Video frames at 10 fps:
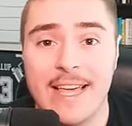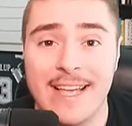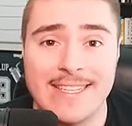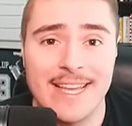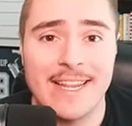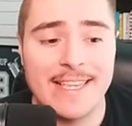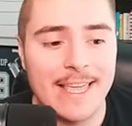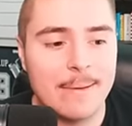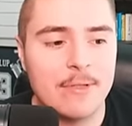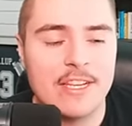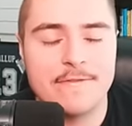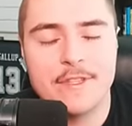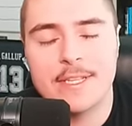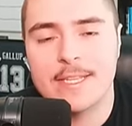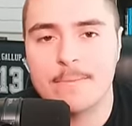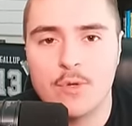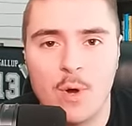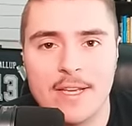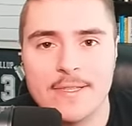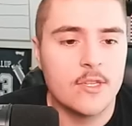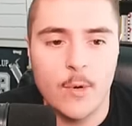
That exciting game leveled us up twice.